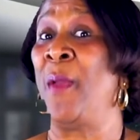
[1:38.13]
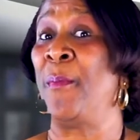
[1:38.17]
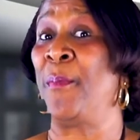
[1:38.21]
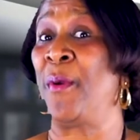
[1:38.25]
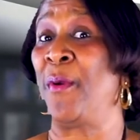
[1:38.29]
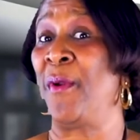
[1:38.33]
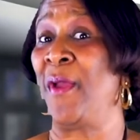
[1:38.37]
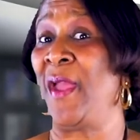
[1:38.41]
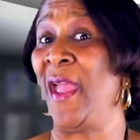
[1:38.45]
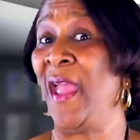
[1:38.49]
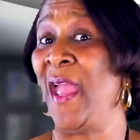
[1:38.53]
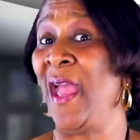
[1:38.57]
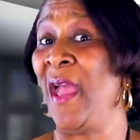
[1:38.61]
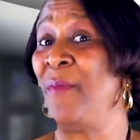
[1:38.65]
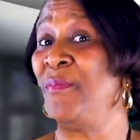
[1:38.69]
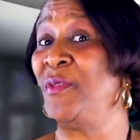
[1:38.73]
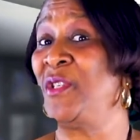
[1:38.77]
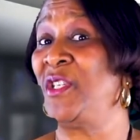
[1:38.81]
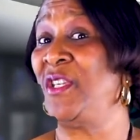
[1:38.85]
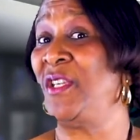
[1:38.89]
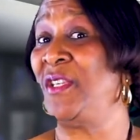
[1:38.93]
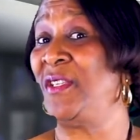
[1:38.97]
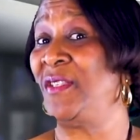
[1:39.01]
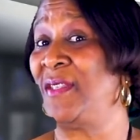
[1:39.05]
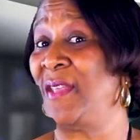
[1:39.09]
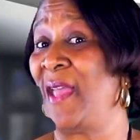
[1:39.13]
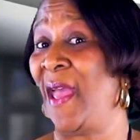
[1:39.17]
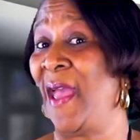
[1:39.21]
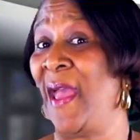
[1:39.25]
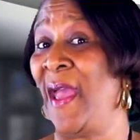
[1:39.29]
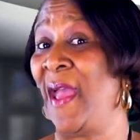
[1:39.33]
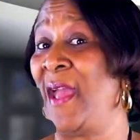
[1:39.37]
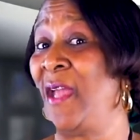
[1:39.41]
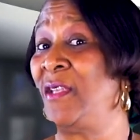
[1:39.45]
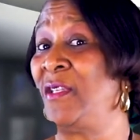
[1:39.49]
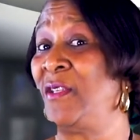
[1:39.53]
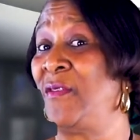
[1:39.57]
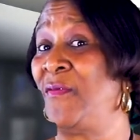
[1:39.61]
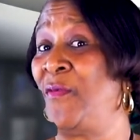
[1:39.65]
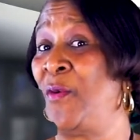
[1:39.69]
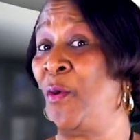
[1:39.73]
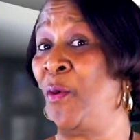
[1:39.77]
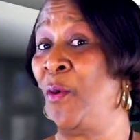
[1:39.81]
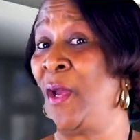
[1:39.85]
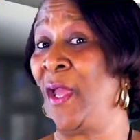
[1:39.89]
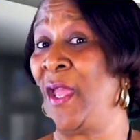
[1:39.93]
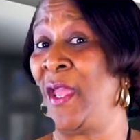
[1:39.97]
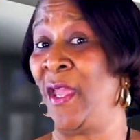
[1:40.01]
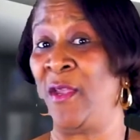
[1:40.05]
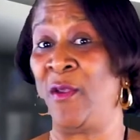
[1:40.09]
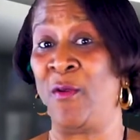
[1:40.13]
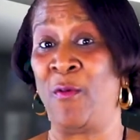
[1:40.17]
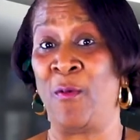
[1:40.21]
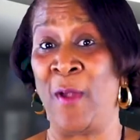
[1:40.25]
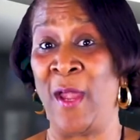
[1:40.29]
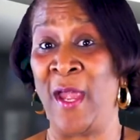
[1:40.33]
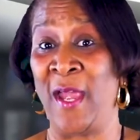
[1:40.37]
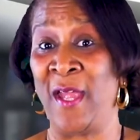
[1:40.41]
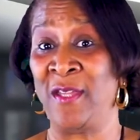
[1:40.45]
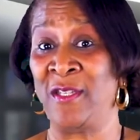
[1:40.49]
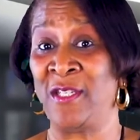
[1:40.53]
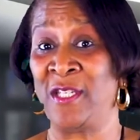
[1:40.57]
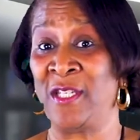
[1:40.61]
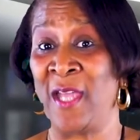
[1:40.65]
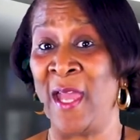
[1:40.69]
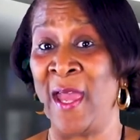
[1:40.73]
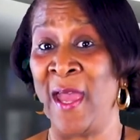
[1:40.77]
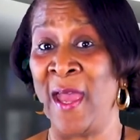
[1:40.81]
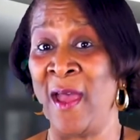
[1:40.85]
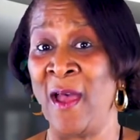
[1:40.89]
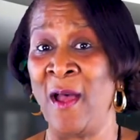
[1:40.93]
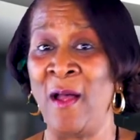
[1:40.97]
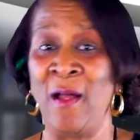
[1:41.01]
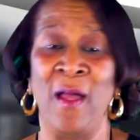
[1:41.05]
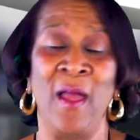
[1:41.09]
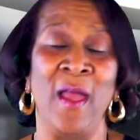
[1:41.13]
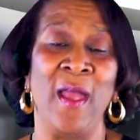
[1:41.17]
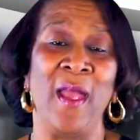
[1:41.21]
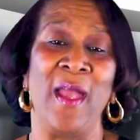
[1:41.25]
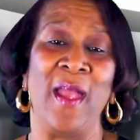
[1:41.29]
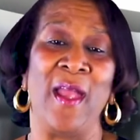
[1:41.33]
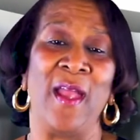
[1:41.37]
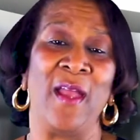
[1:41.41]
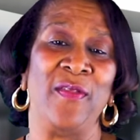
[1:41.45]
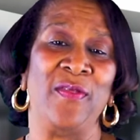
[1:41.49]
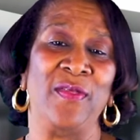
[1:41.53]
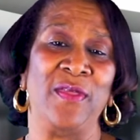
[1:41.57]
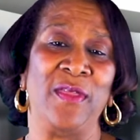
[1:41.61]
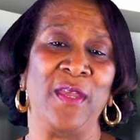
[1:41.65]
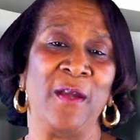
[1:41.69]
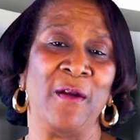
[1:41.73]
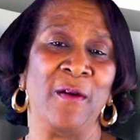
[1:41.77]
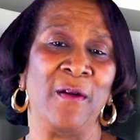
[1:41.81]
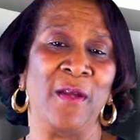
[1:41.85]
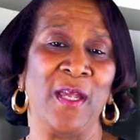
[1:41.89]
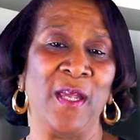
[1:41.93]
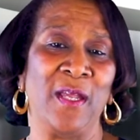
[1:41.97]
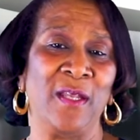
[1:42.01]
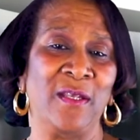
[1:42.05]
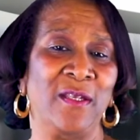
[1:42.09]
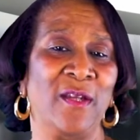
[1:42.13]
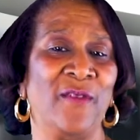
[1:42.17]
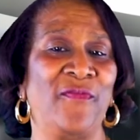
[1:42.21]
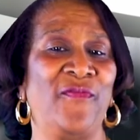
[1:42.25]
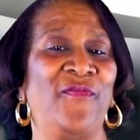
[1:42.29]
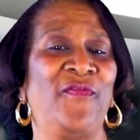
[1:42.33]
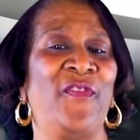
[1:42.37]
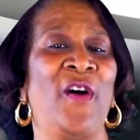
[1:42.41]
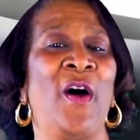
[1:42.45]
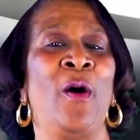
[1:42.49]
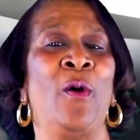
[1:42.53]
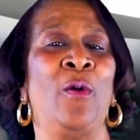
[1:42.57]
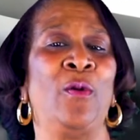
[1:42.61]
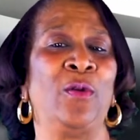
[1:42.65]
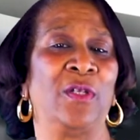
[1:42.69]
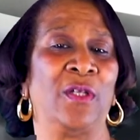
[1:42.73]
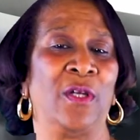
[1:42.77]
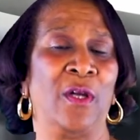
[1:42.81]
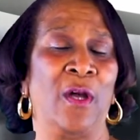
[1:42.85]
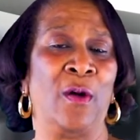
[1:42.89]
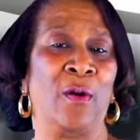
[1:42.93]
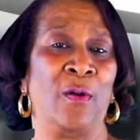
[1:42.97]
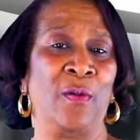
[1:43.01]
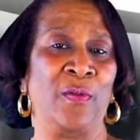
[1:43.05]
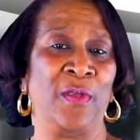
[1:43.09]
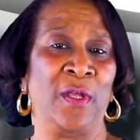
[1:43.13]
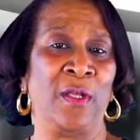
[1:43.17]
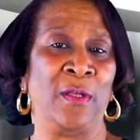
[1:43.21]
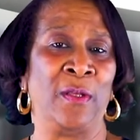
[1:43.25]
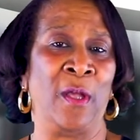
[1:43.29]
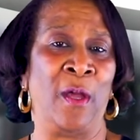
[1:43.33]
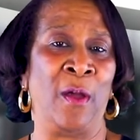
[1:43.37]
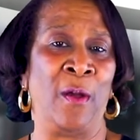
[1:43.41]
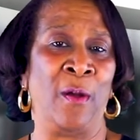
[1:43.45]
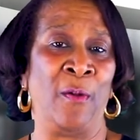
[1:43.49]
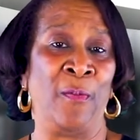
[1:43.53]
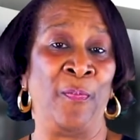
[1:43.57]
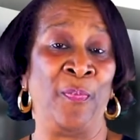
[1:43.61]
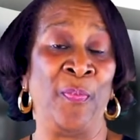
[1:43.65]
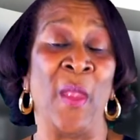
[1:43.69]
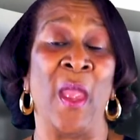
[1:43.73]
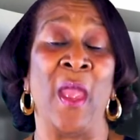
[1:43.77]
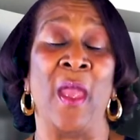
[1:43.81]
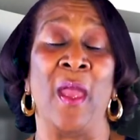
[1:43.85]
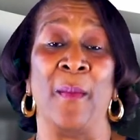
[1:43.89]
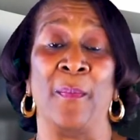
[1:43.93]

Perhaps she signed for a grandchild and they're in default on the loan.